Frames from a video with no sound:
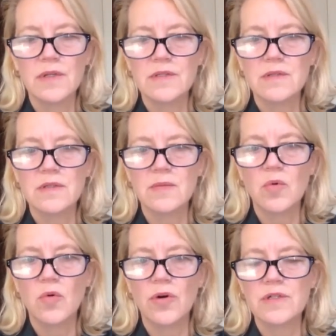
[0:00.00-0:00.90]
is, is
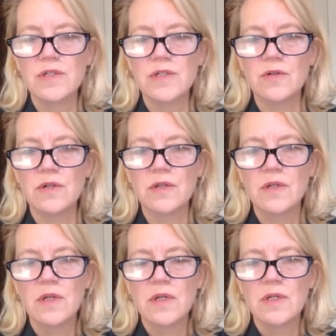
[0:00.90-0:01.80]
important too to,
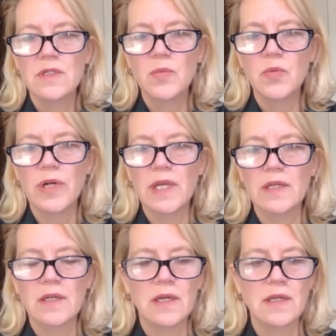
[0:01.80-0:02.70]
to bring
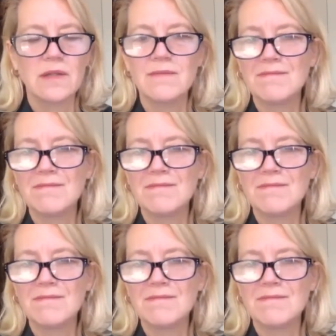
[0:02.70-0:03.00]
in. I,